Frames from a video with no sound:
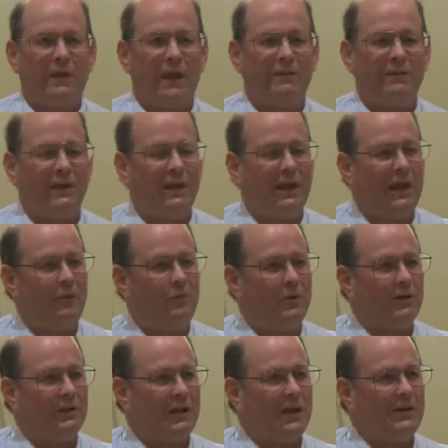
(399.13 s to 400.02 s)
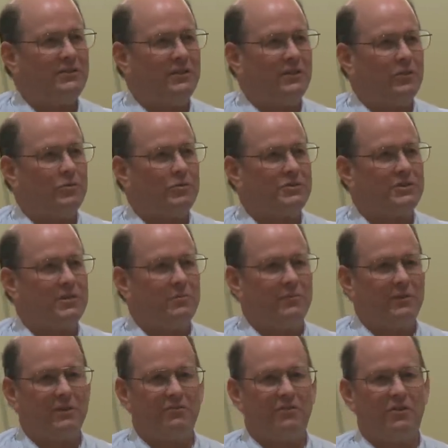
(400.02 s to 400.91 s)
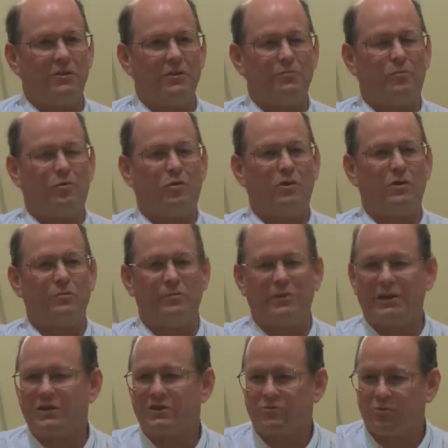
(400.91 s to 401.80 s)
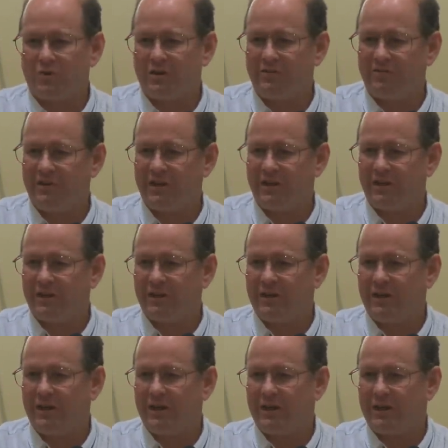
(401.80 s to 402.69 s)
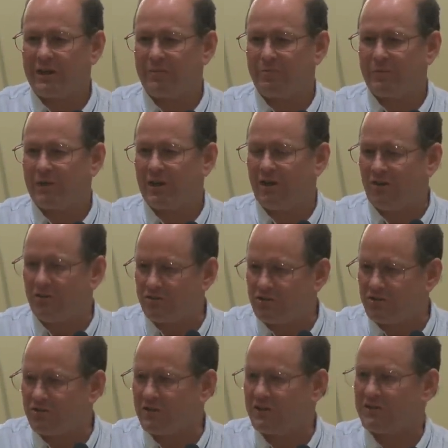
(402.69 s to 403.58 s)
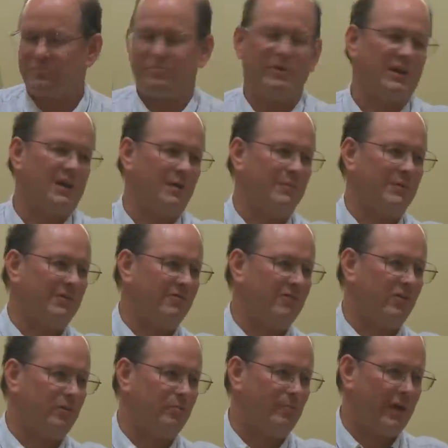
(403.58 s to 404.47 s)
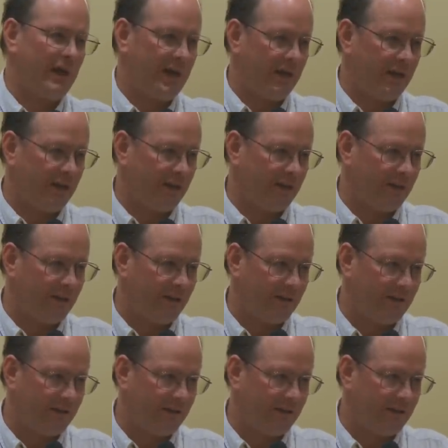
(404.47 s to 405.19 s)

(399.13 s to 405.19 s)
And then I realized that it was something very important because we're living in a culture that's becoming very pagan.